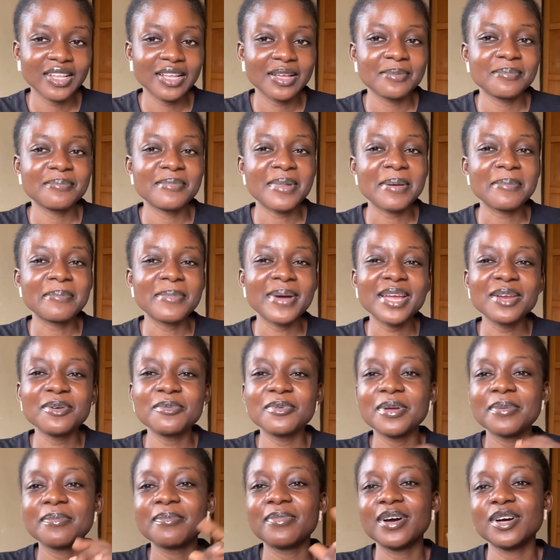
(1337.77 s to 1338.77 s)
my mind
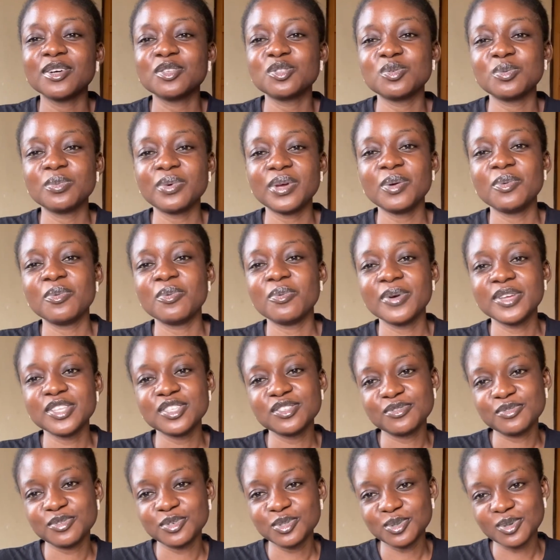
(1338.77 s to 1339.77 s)
went back to when we went
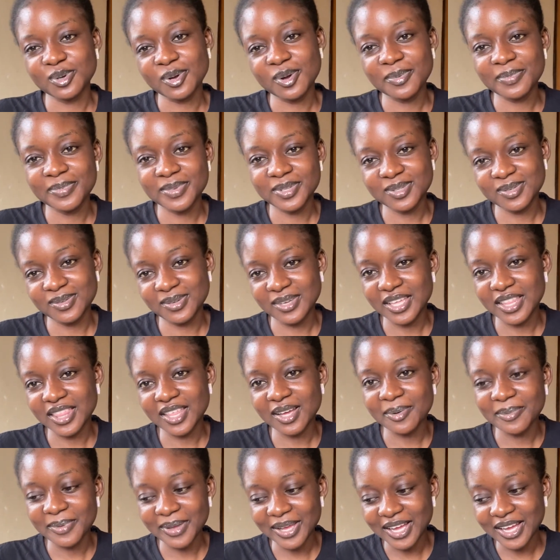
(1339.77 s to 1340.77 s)
to photocopy
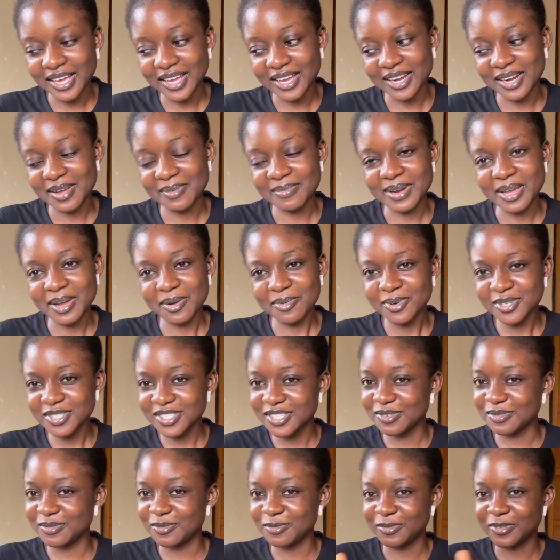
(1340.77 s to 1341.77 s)
together with her, and I'm like, what
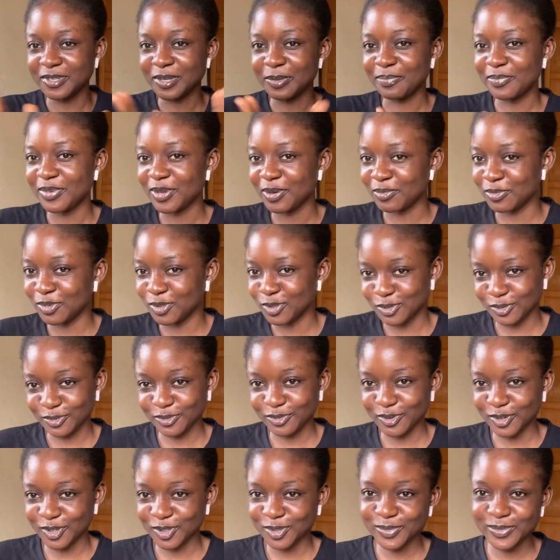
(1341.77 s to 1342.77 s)
if they picked both
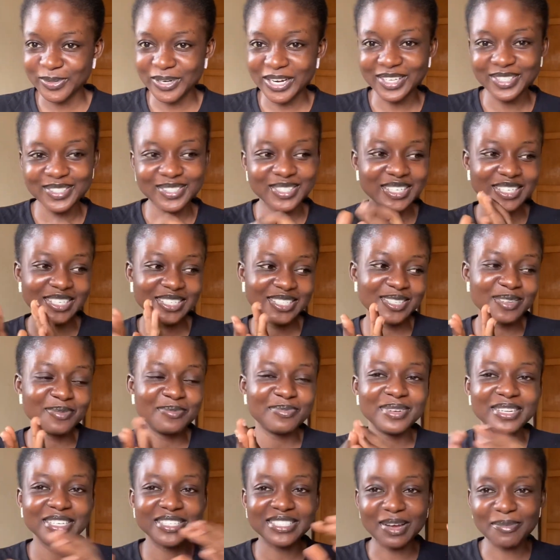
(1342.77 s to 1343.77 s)
of us, we now stay in the same
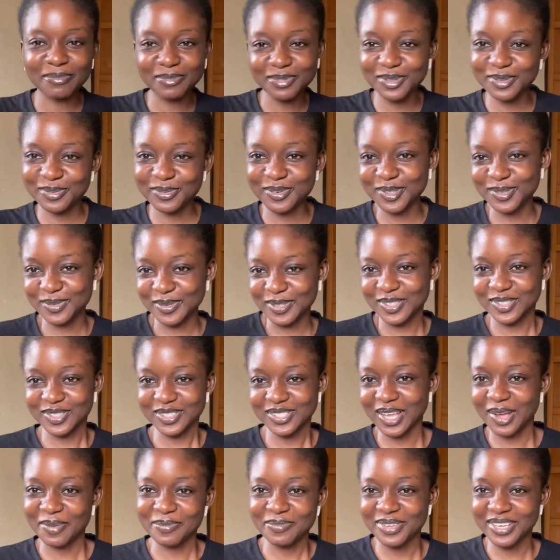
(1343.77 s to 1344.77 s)
place, and both of us were just
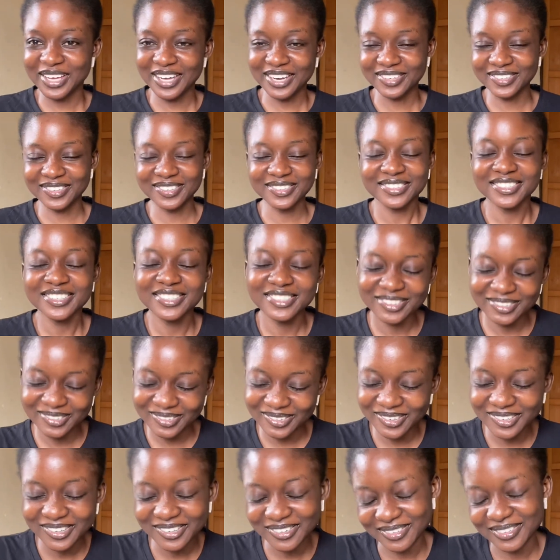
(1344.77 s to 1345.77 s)
happy and all, you know,
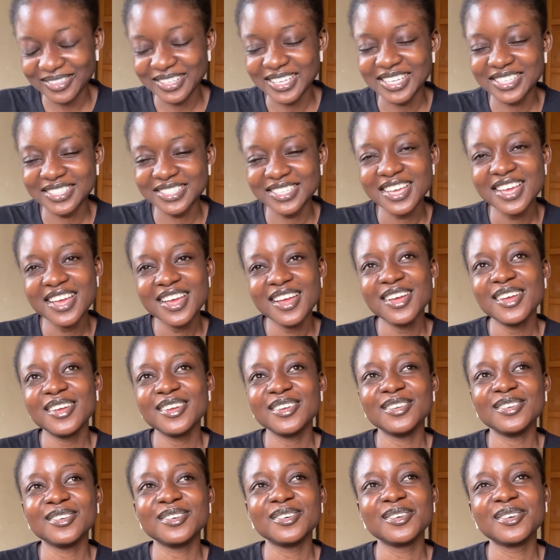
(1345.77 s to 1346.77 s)
all of that.
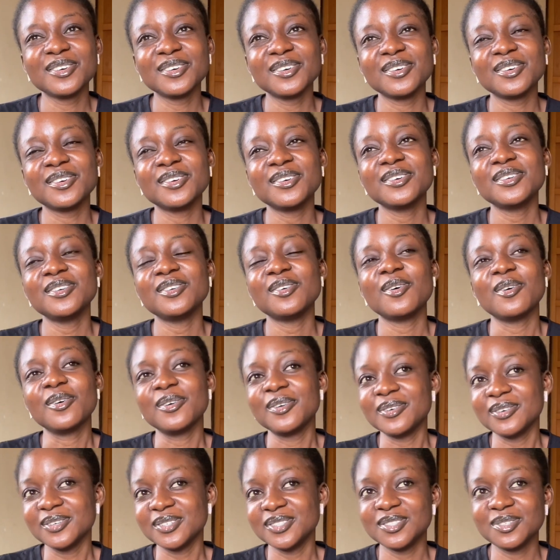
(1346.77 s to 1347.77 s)
You know, God
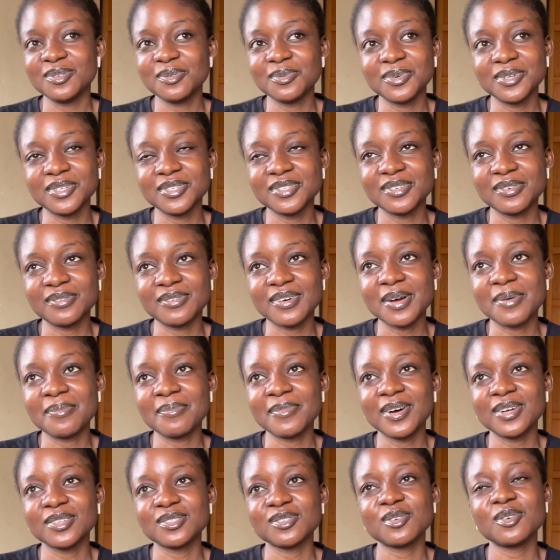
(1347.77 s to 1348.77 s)
honored the words of our
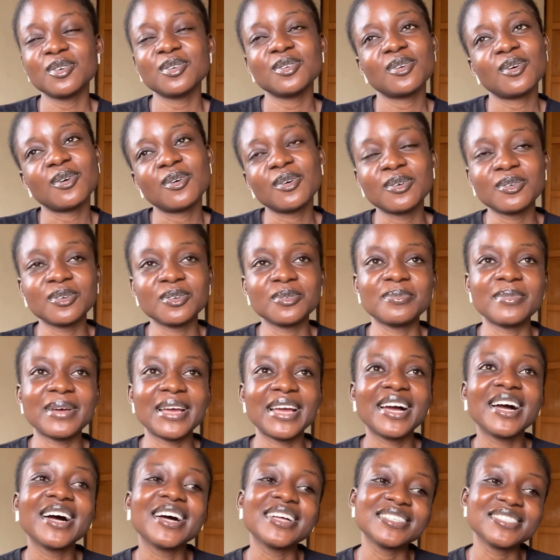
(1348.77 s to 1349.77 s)
mouth. God honored my
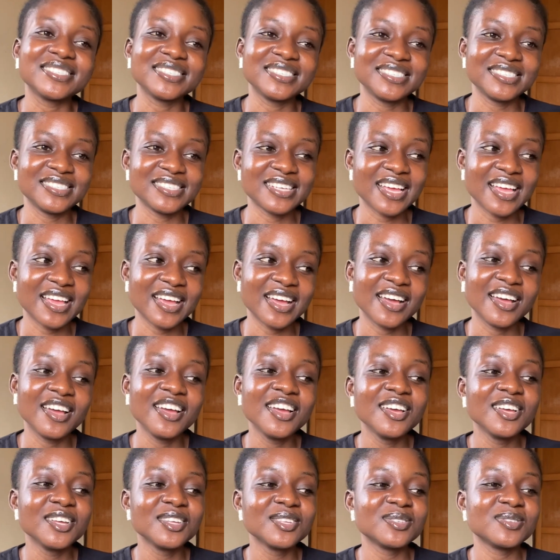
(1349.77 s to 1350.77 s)
heart's desire.
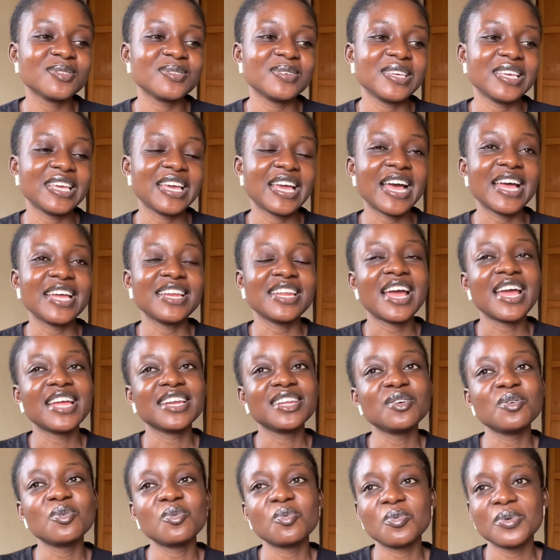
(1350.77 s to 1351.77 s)
So yeah, I
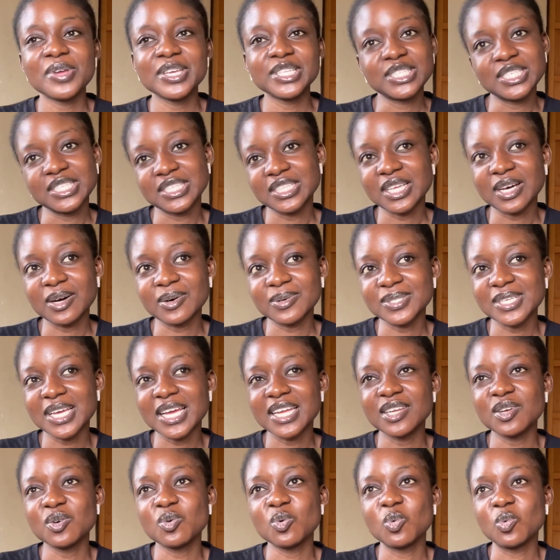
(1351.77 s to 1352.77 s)
didn't wait it out. I
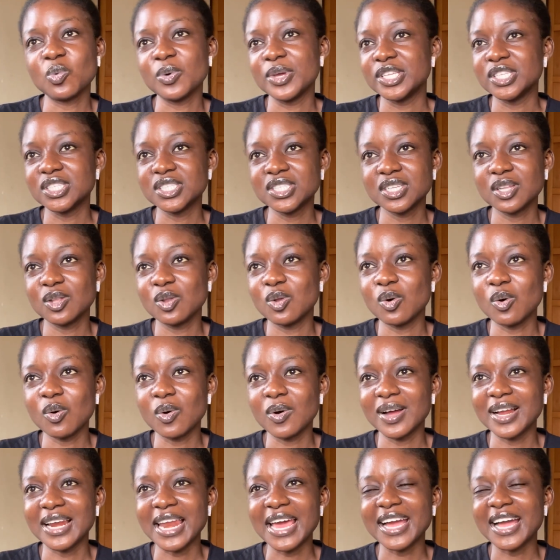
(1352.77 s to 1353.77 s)
didn't wait
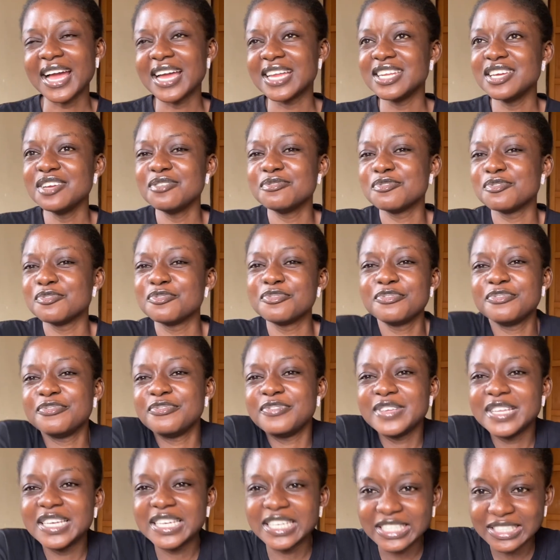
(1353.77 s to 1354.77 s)
long. Like, I didn't even
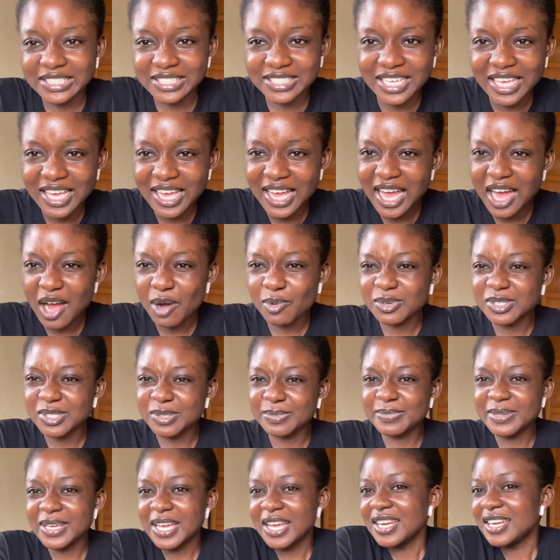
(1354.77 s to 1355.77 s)
feel it. I was
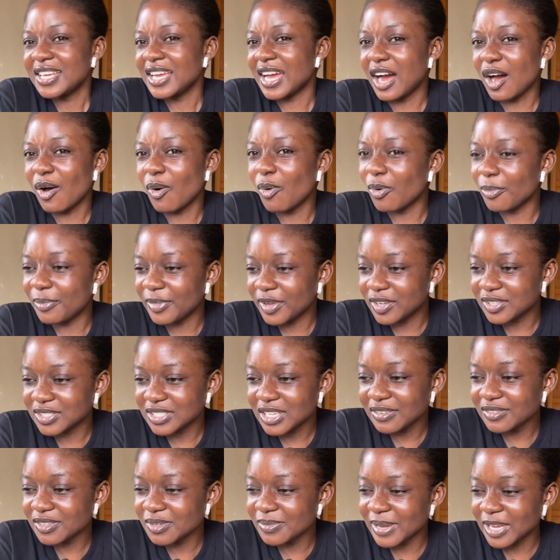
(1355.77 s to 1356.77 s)
barely at home, because
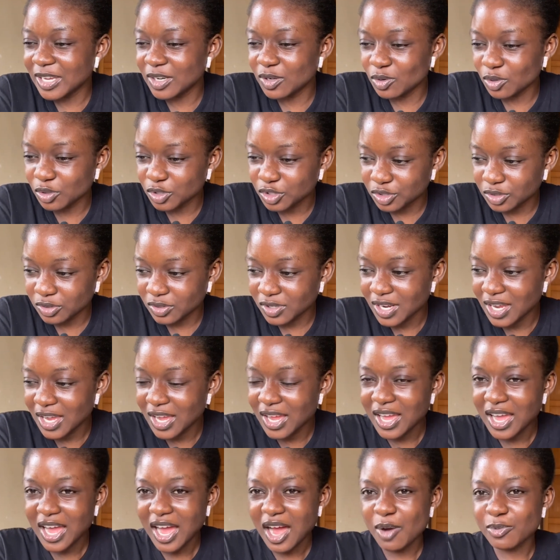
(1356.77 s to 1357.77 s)
after my induction,
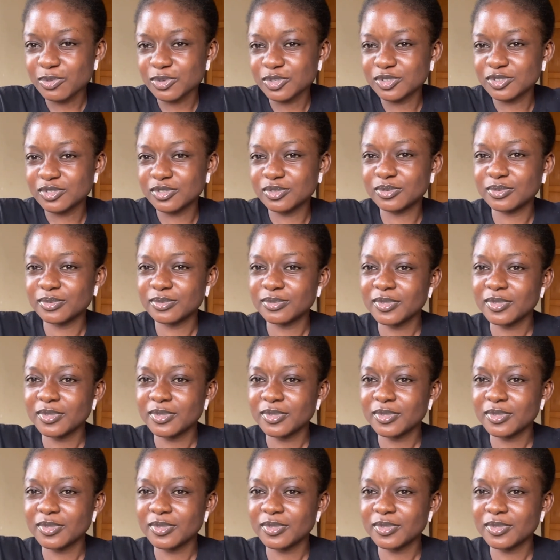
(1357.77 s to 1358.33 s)
it was